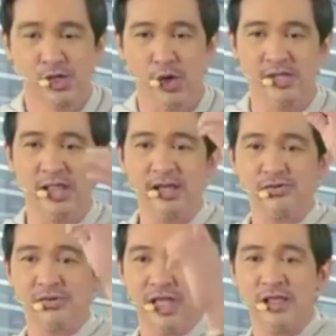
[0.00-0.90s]
So I'd
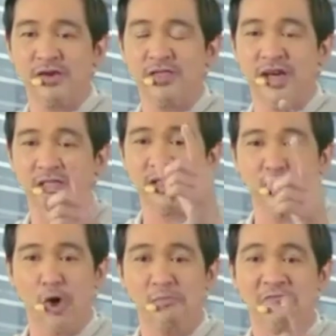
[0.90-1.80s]
like to tell you that,
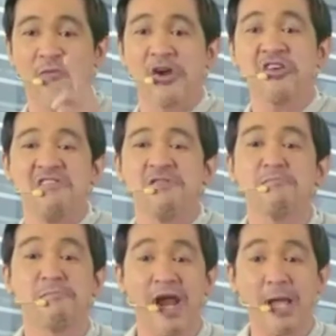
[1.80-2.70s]
before you
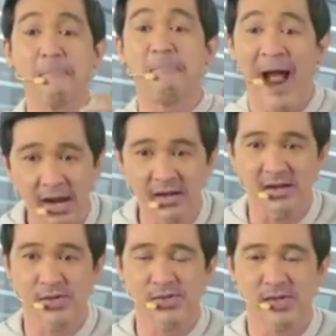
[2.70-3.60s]
even break
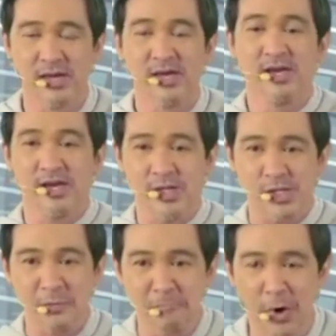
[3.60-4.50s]
barriers, it
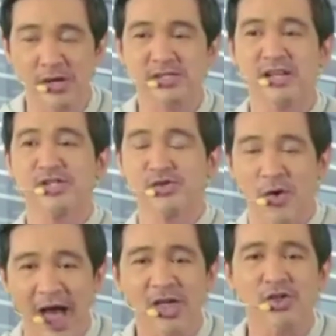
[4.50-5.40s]
is important
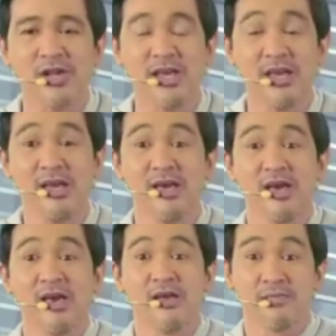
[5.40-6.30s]
to actually
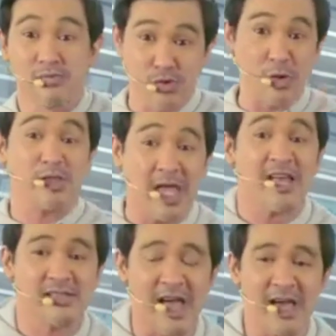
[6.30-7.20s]

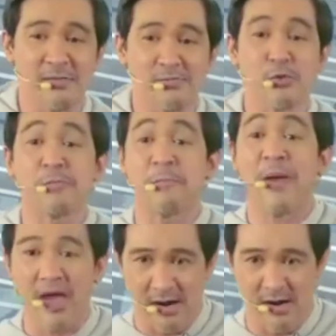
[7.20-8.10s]
take time to
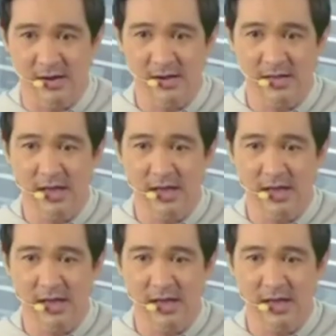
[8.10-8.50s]
prepare,